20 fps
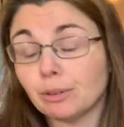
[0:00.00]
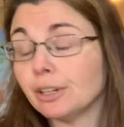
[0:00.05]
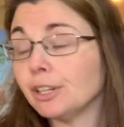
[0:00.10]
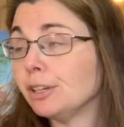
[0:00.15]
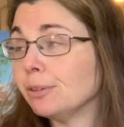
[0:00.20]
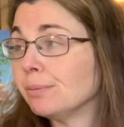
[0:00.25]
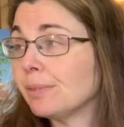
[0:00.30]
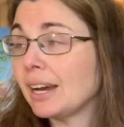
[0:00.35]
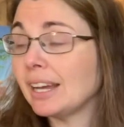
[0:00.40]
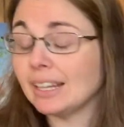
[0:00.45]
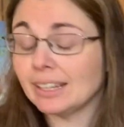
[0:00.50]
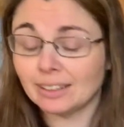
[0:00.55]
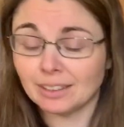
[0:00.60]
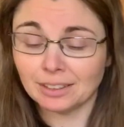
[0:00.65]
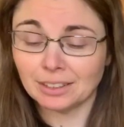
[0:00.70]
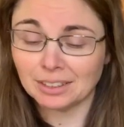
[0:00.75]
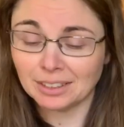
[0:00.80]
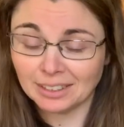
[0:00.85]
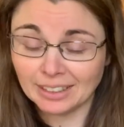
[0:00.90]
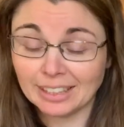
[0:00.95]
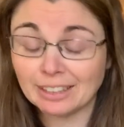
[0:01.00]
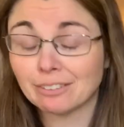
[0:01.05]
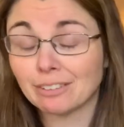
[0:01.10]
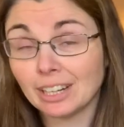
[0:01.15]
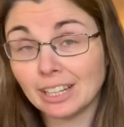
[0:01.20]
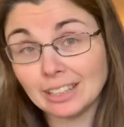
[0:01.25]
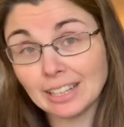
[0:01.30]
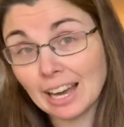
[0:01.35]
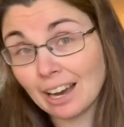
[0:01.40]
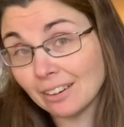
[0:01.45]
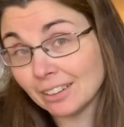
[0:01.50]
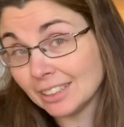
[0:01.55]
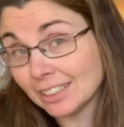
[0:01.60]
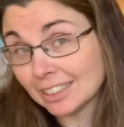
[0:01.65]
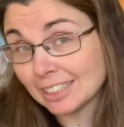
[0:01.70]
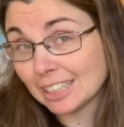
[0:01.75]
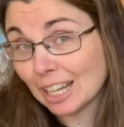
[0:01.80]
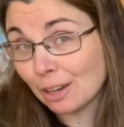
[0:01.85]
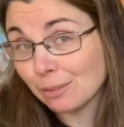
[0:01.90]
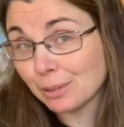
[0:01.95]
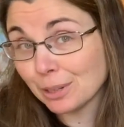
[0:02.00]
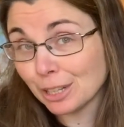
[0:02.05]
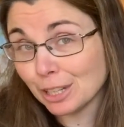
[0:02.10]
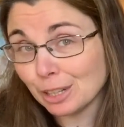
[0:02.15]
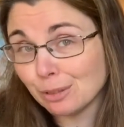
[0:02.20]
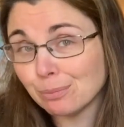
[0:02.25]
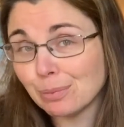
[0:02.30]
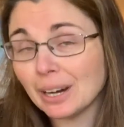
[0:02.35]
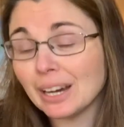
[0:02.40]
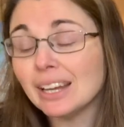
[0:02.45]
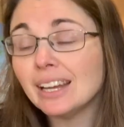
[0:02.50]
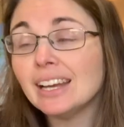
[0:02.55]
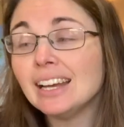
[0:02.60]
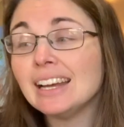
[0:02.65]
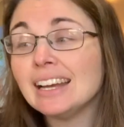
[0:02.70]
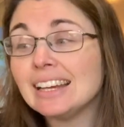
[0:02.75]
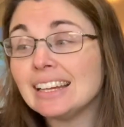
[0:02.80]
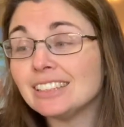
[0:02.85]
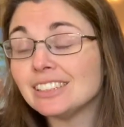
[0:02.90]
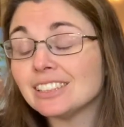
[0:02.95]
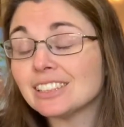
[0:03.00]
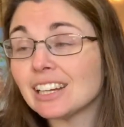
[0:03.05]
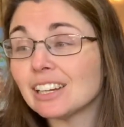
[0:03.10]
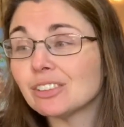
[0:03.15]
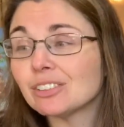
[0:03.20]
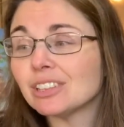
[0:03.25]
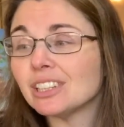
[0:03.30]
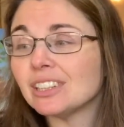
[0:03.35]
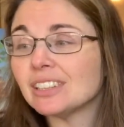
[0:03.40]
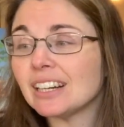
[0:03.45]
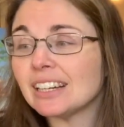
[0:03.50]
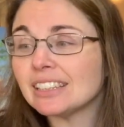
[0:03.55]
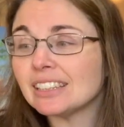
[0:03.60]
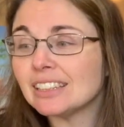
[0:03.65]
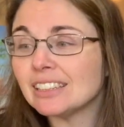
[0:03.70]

Well, you might, like right now in this time period, but in general, like